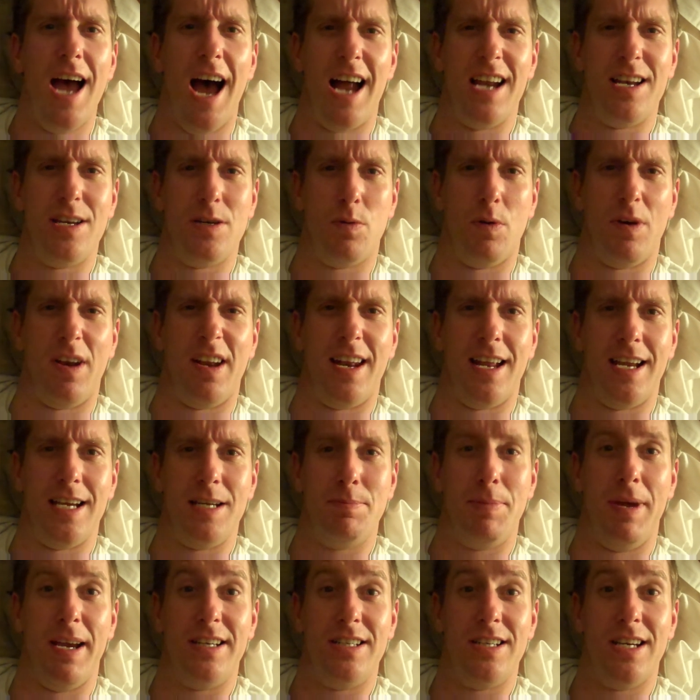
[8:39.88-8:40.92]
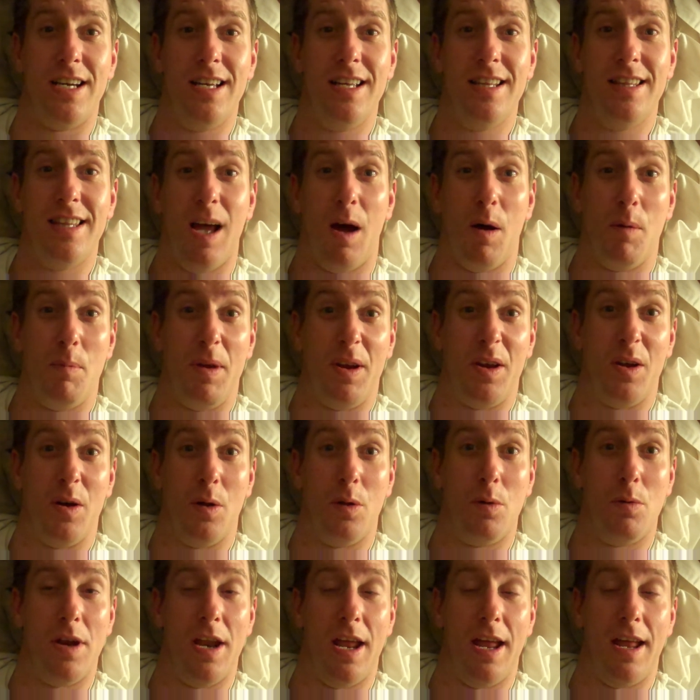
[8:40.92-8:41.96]
I just want a nice picture. That would be cool,
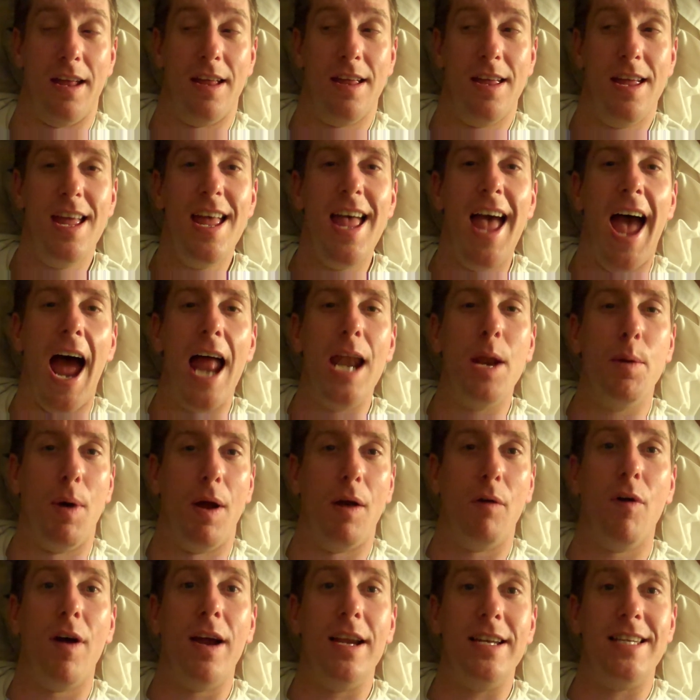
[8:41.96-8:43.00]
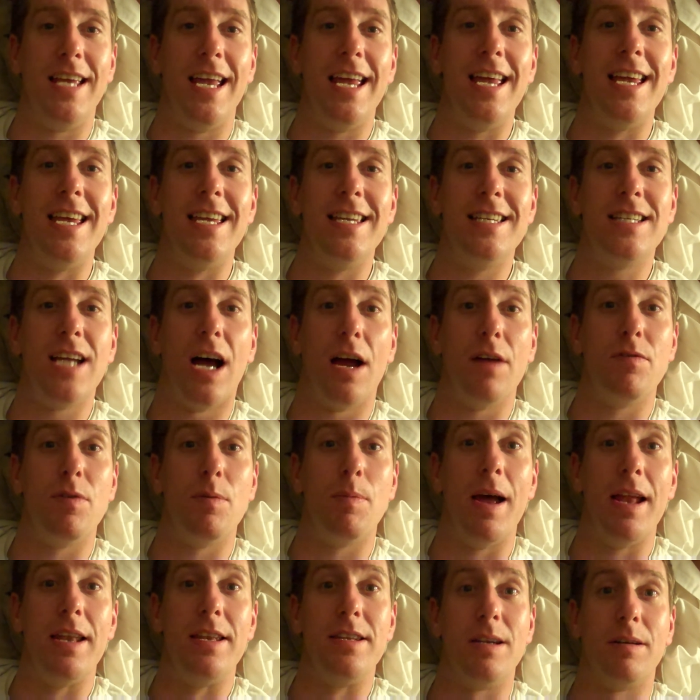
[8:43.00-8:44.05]
wouldn't it? Anyway, right, it is time for
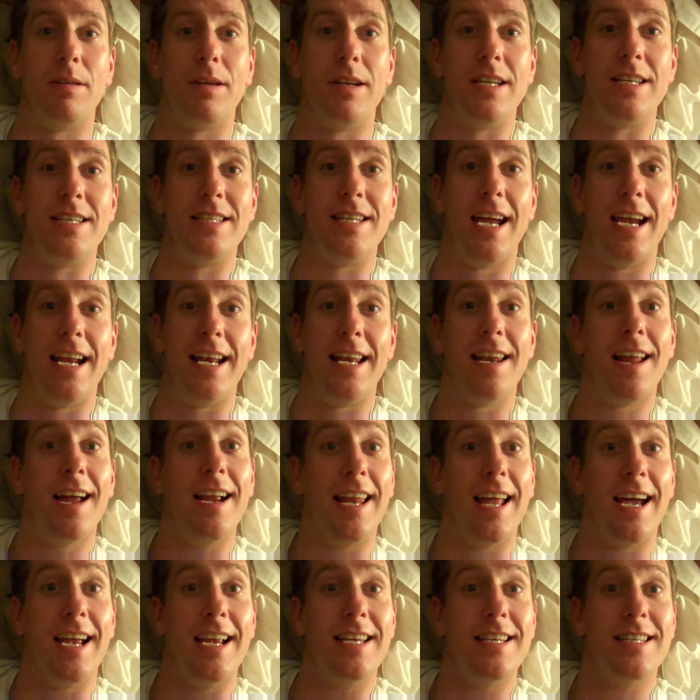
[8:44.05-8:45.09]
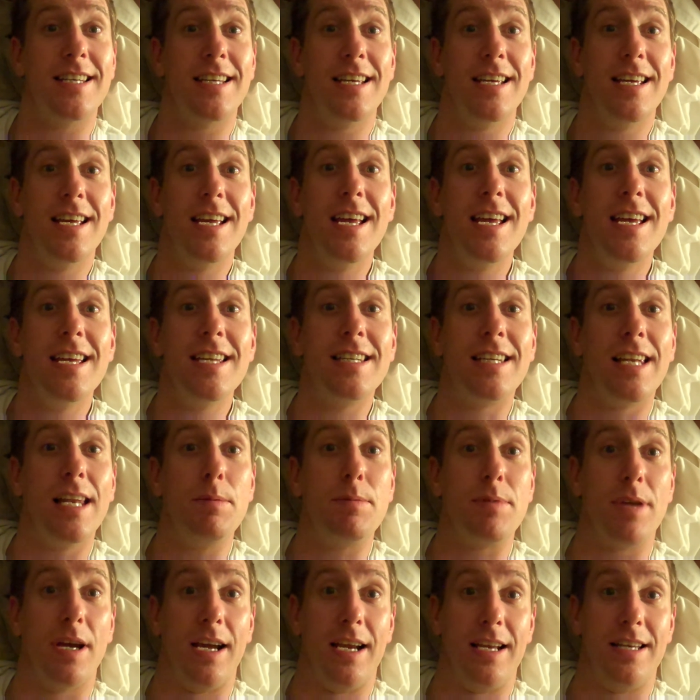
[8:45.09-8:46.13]
bed, so I'm going to say night-night,
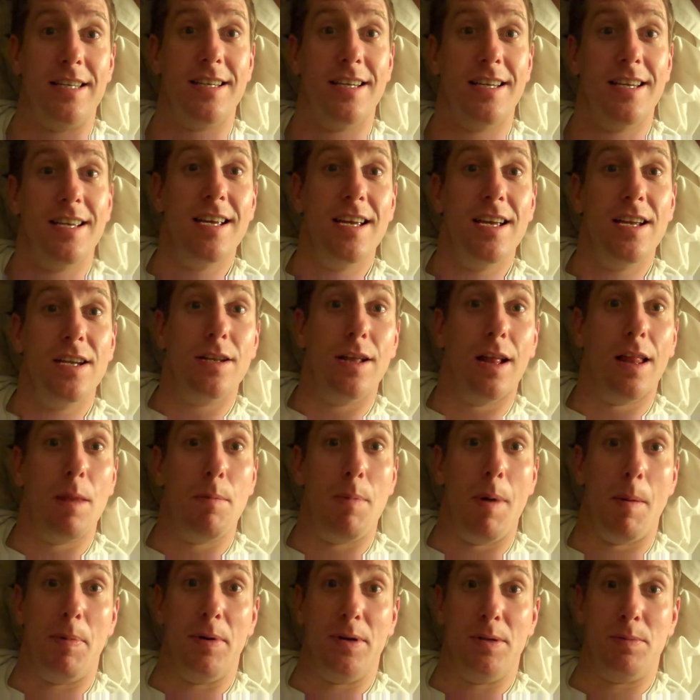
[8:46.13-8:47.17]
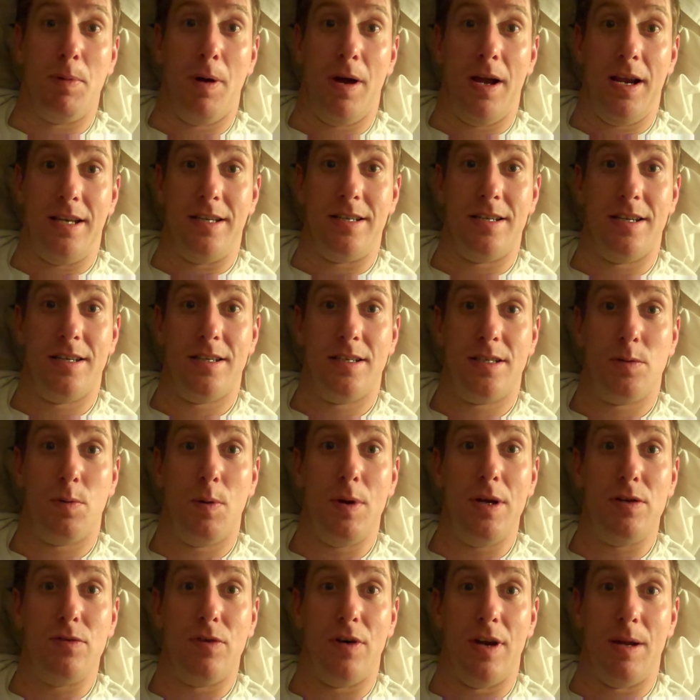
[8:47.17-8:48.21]
sleep tight, don't let the bedbugs bite,
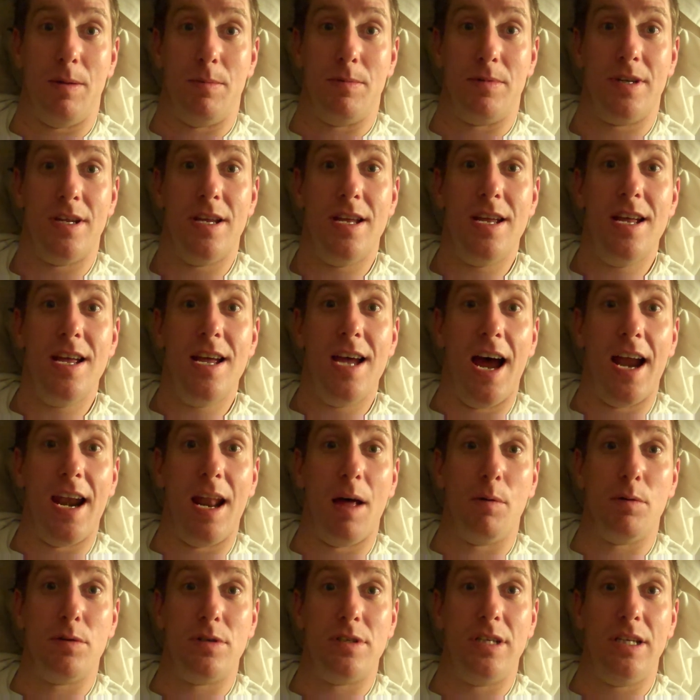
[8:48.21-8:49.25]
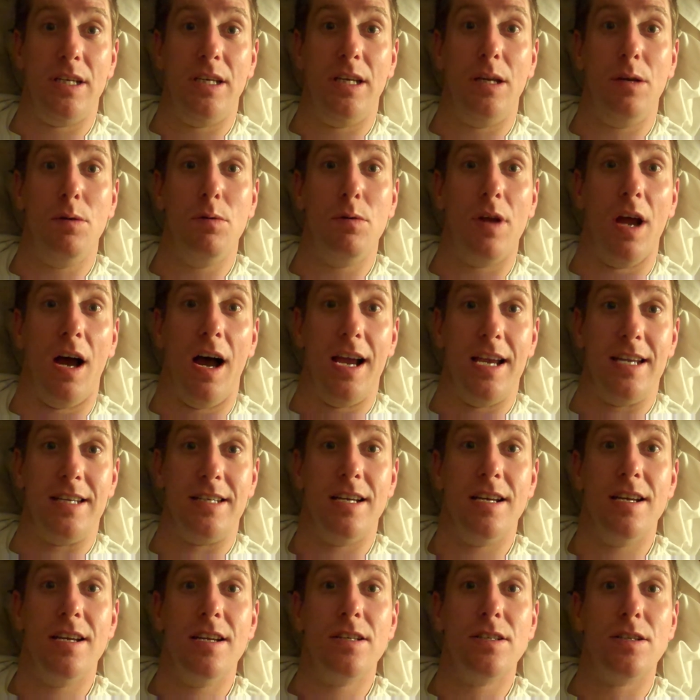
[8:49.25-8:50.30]
sweet dreams, and I will see you guys
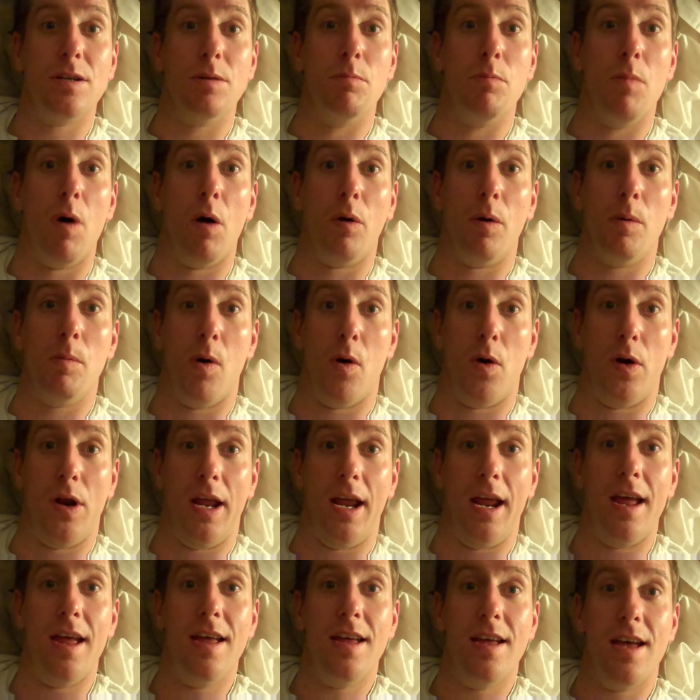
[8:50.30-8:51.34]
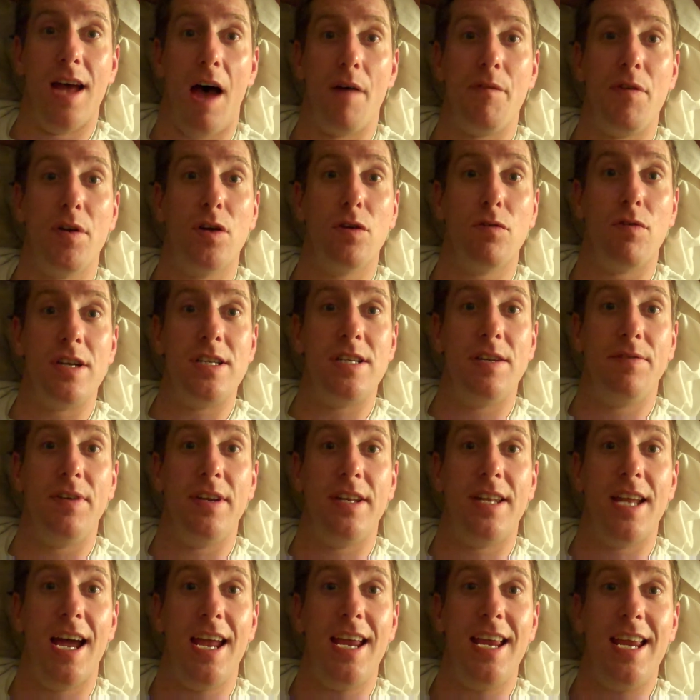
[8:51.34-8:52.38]
tomorrow morning. Have a good rest of
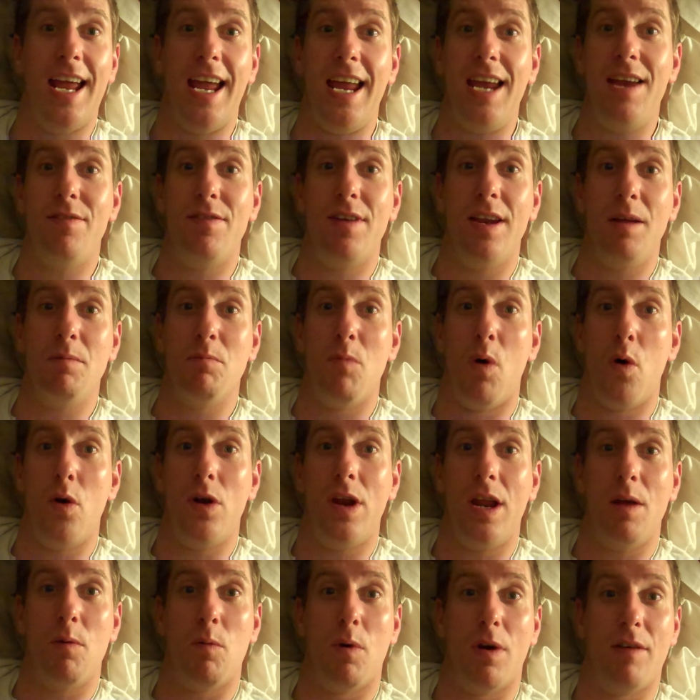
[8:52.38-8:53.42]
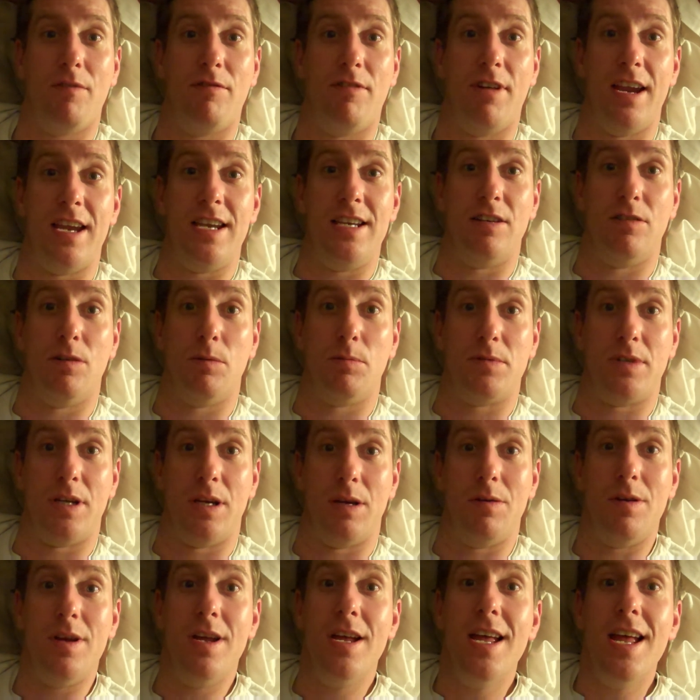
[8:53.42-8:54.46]
your day, evening, morning, whatever it is you're up
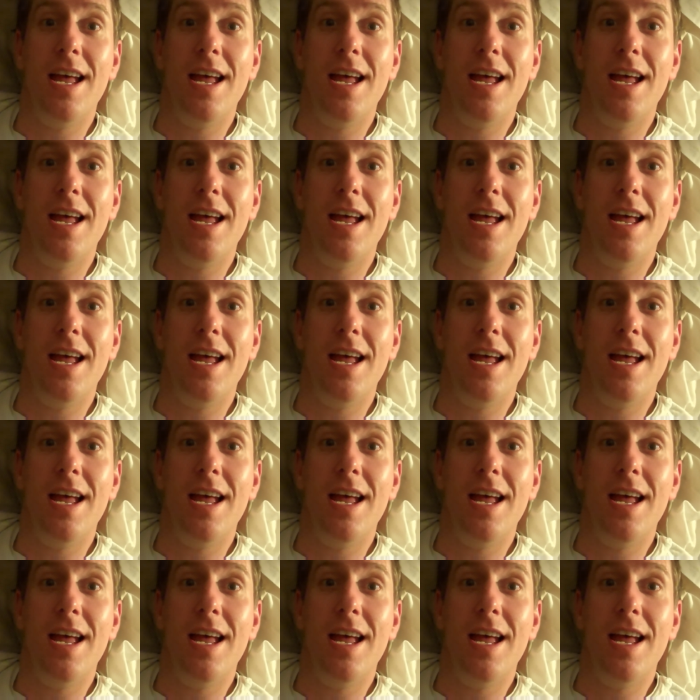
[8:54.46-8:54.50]
to,